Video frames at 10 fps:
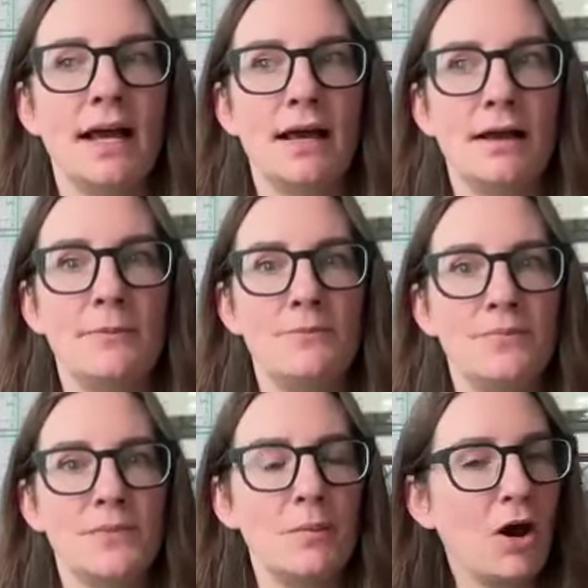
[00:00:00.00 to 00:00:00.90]

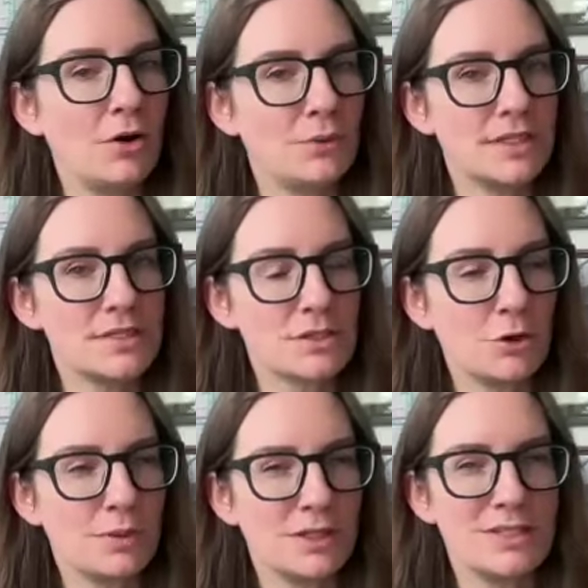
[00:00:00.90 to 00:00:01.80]
am always
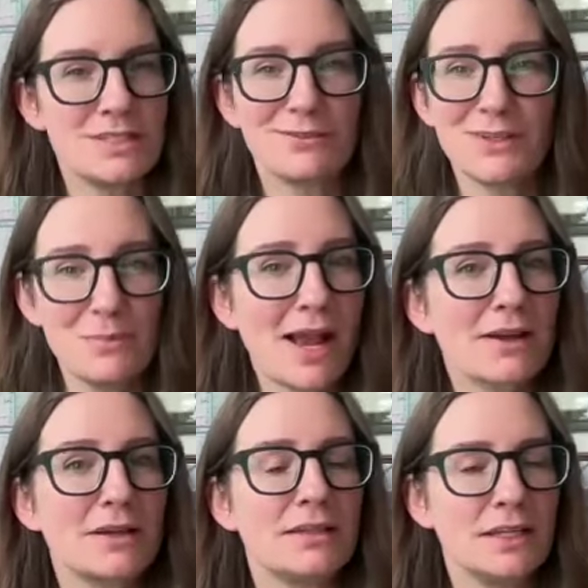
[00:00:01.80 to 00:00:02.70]
open to
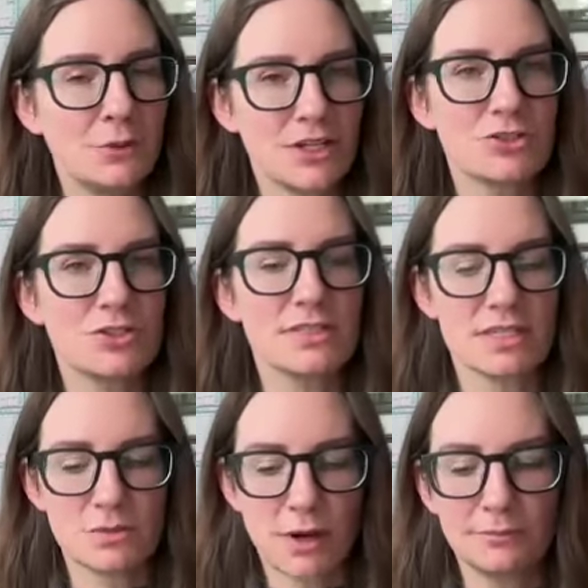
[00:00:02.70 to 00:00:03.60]
feedback and questions as